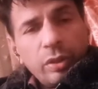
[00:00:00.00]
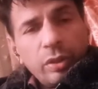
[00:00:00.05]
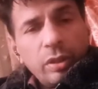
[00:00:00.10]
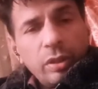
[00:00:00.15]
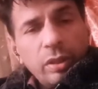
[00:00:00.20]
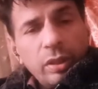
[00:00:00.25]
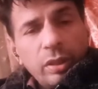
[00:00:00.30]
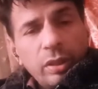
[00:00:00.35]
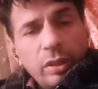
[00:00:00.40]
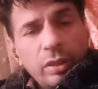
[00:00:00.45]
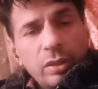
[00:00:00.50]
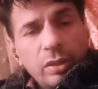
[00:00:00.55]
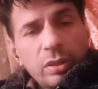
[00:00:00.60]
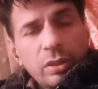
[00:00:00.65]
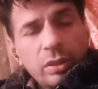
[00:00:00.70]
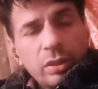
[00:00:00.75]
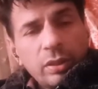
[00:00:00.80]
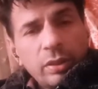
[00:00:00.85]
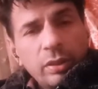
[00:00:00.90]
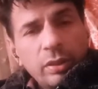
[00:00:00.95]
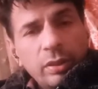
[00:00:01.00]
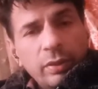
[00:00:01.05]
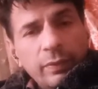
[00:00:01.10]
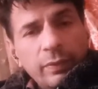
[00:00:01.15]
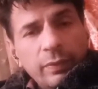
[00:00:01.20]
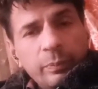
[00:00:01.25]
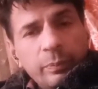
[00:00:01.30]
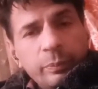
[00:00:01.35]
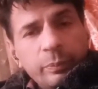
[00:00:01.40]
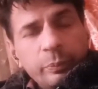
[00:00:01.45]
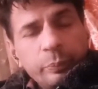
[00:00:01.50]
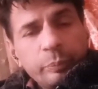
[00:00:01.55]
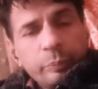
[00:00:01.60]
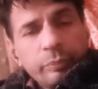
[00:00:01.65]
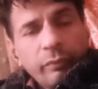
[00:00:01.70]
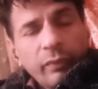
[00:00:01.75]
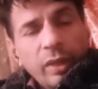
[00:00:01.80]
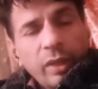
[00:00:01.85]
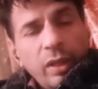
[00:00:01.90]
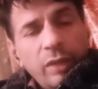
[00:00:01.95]
occurs
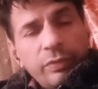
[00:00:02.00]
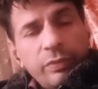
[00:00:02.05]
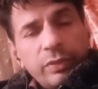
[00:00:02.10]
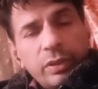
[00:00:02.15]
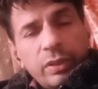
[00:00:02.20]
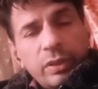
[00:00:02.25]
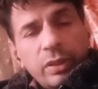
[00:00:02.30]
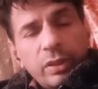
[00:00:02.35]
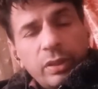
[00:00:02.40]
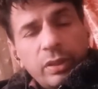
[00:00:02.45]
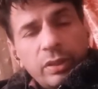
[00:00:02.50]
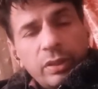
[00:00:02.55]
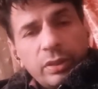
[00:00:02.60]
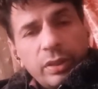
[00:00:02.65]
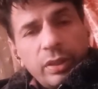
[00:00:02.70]
after 30 seconds,